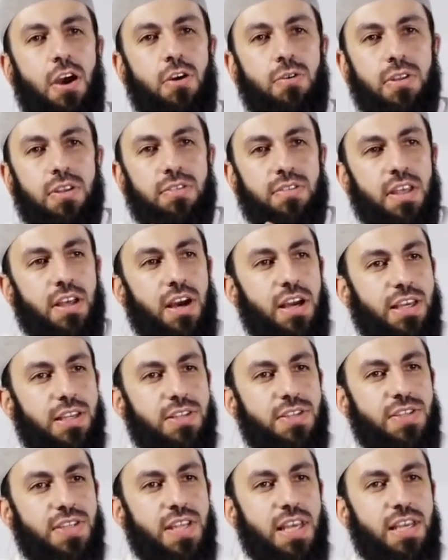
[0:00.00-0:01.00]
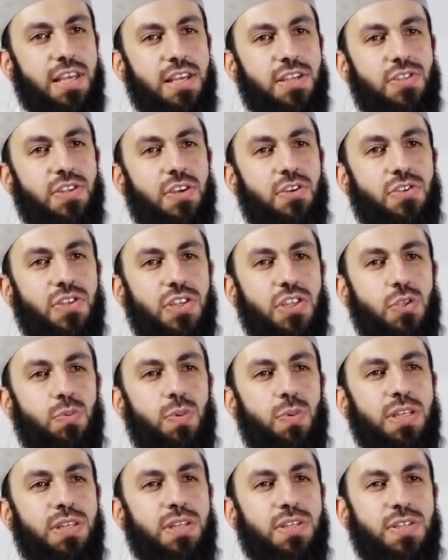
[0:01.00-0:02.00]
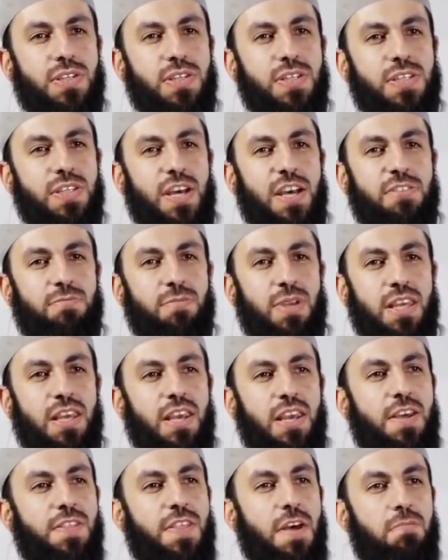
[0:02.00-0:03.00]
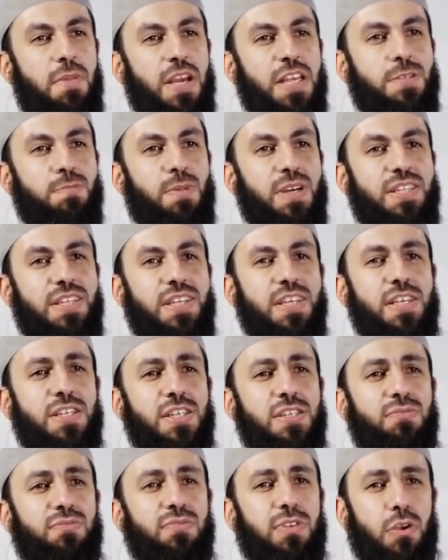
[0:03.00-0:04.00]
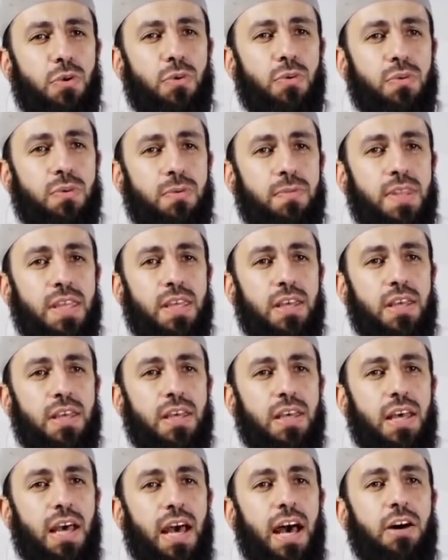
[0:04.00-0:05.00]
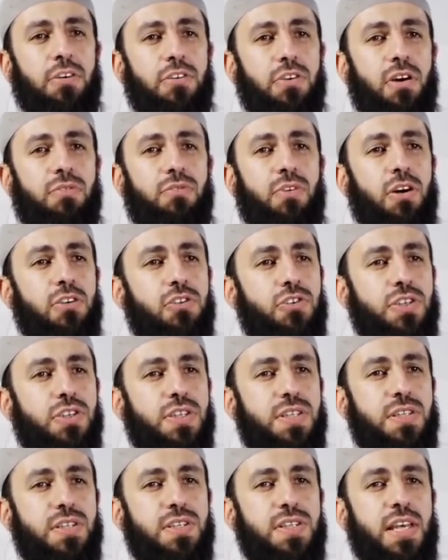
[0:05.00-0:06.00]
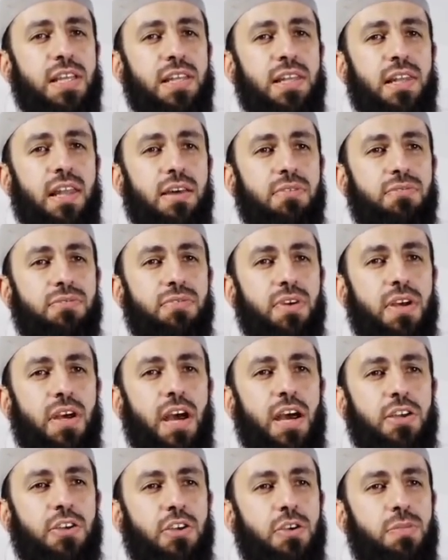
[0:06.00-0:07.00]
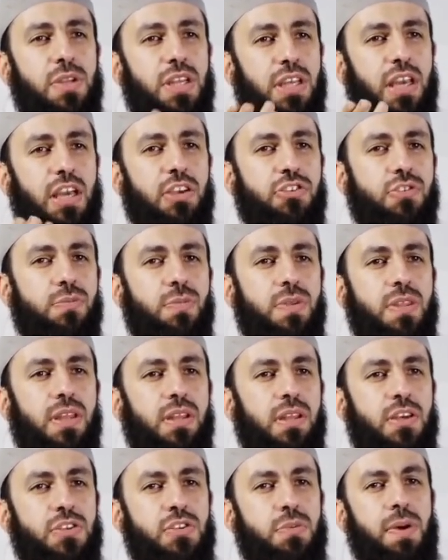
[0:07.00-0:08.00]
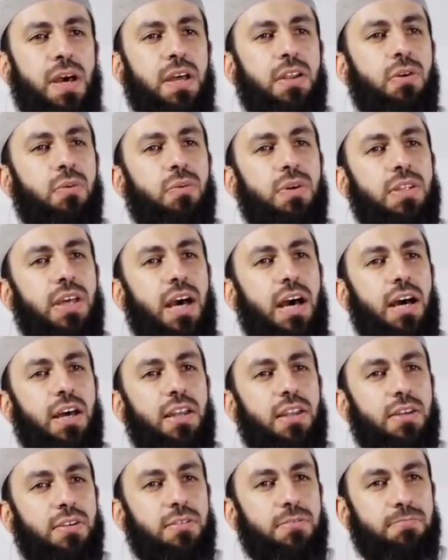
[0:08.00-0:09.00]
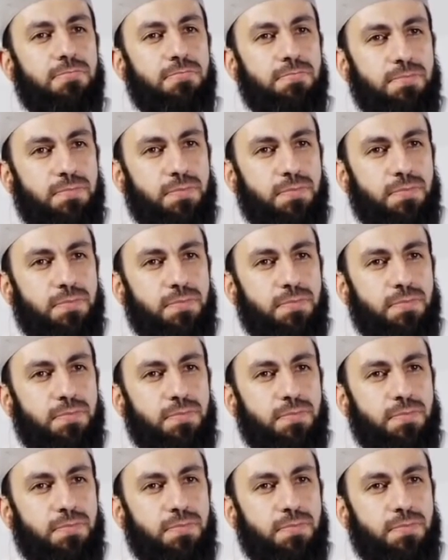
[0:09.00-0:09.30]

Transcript: The only thing I can say is there is a sweetness inside me that makes my tears flow out of consciousness and love and communication with Allah subhanahu wa ta'ala.